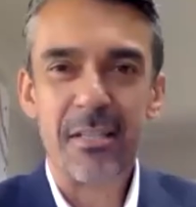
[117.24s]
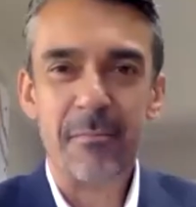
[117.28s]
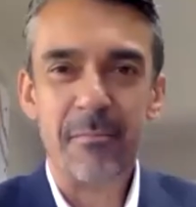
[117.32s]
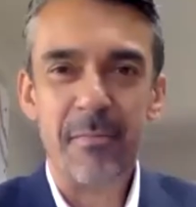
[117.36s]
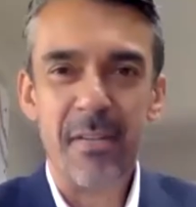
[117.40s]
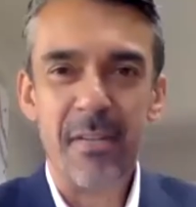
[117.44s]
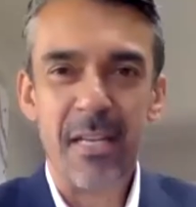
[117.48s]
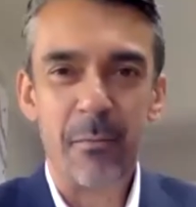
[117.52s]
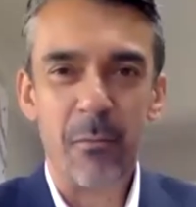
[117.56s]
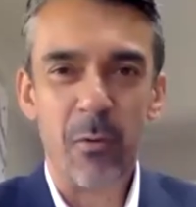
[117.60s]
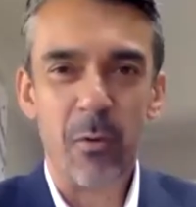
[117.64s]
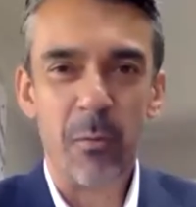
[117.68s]

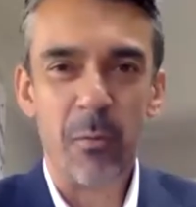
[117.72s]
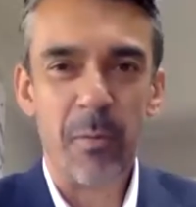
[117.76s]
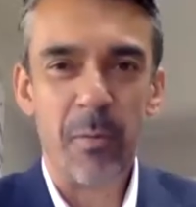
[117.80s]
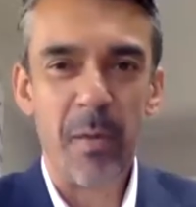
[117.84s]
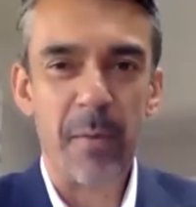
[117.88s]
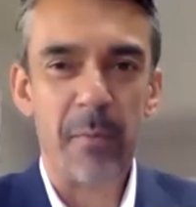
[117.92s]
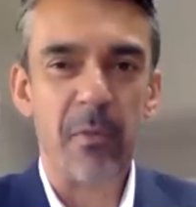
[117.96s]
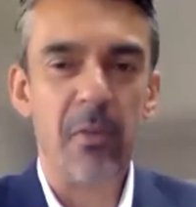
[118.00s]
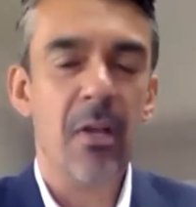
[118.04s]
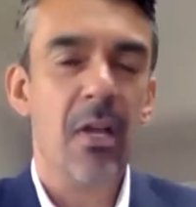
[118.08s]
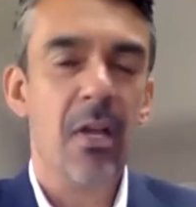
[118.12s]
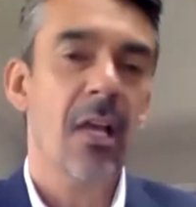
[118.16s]
admitting more
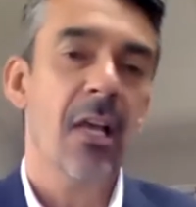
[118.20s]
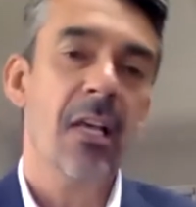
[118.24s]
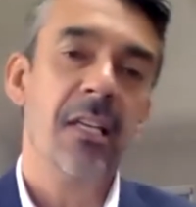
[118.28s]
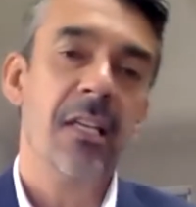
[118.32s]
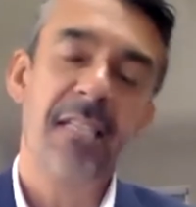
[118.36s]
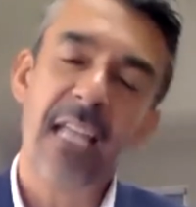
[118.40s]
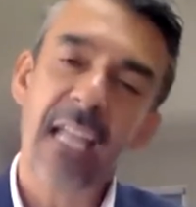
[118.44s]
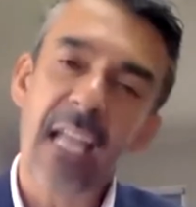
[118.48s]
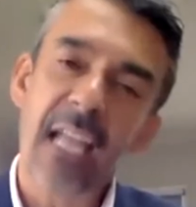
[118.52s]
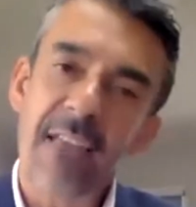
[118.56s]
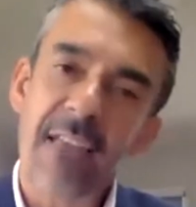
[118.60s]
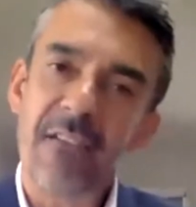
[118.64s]
people.
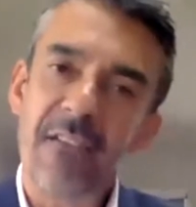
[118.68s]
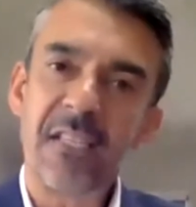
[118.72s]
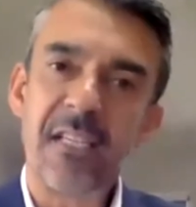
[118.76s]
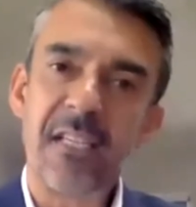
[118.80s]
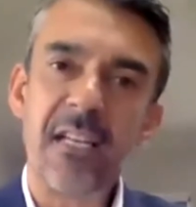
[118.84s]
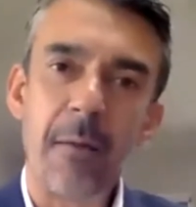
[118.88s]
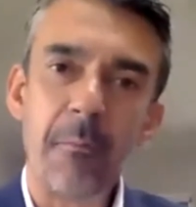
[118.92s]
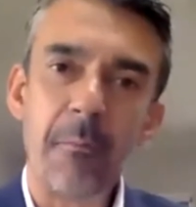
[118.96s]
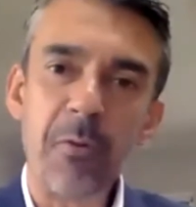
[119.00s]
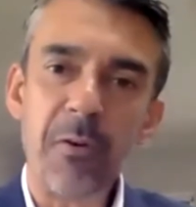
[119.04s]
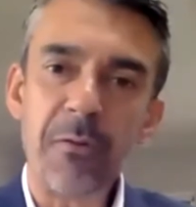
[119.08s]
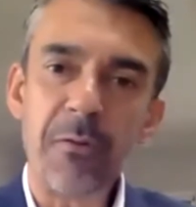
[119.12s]
So yeah, there's a
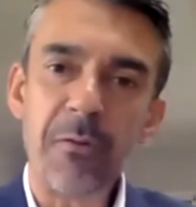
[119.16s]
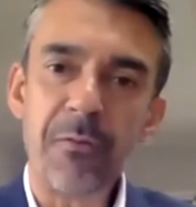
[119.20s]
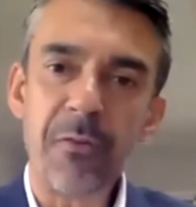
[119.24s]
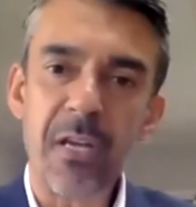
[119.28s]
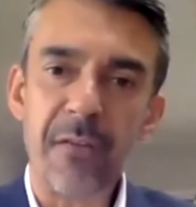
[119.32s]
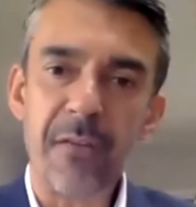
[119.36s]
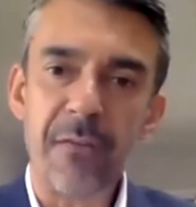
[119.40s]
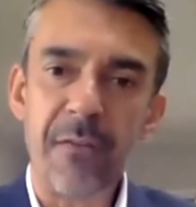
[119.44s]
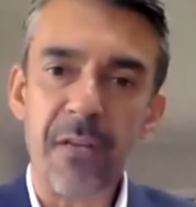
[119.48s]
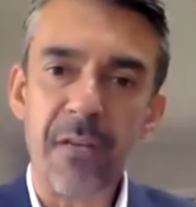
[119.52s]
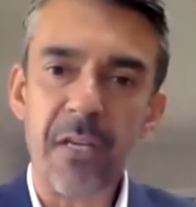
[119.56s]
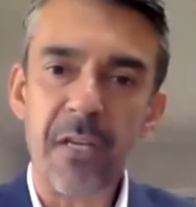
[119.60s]
number of key
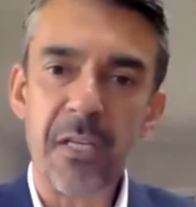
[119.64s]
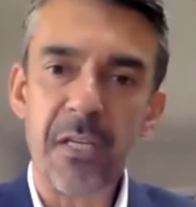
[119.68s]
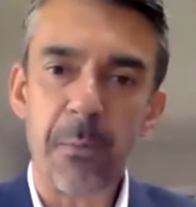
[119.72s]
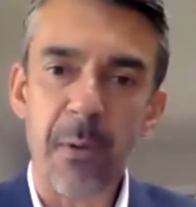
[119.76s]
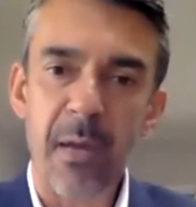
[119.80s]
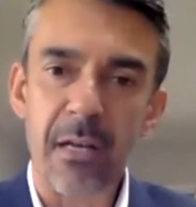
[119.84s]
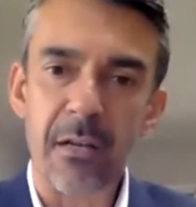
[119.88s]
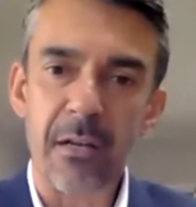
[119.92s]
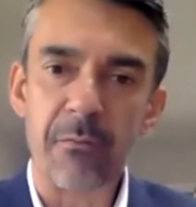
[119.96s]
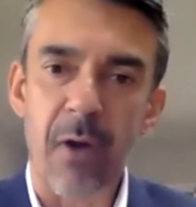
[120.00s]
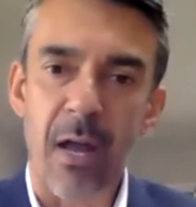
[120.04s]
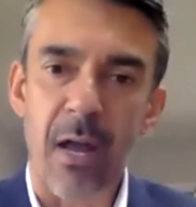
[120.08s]
things we're
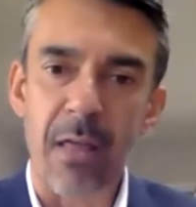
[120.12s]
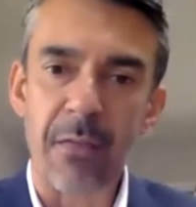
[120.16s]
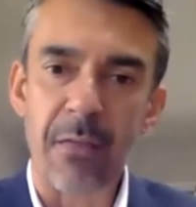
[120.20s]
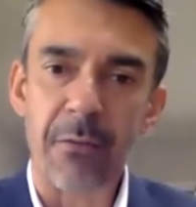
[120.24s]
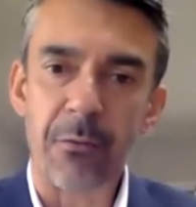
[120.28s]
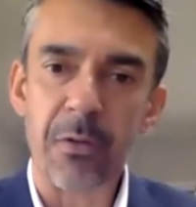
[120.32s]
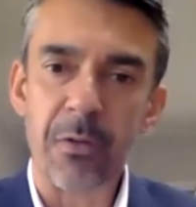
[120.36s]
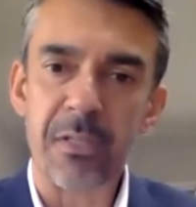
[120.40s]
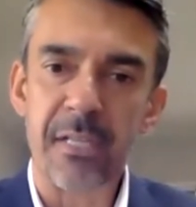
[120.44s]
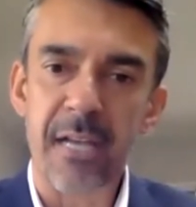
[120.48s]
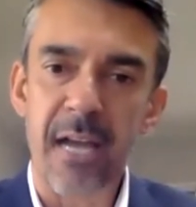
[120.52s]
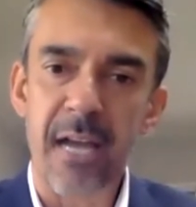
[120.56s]
going to run
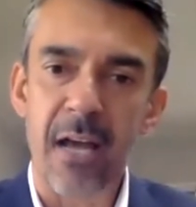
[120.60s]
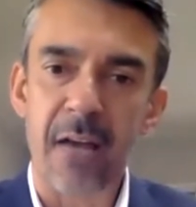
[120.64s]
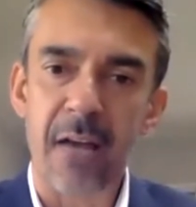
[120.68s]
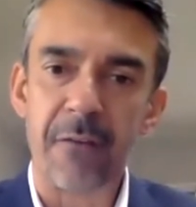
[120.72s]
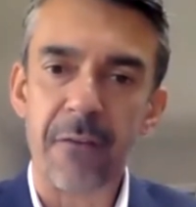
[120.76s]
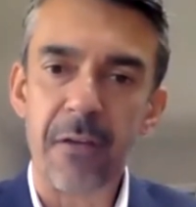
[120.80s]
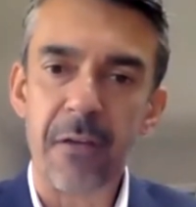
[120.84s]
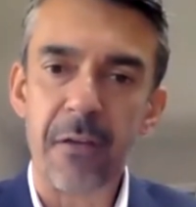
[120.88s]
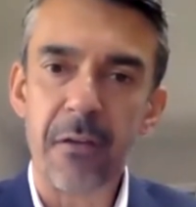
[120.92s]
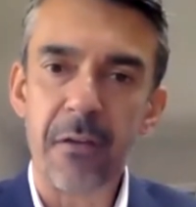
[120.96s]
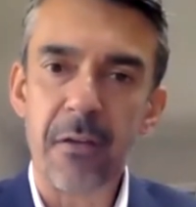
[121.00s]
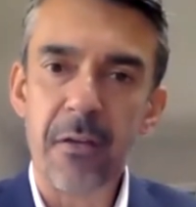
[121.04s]
through today. I
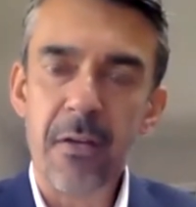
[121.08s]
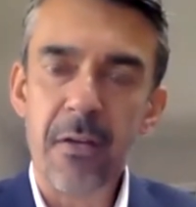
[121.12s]
think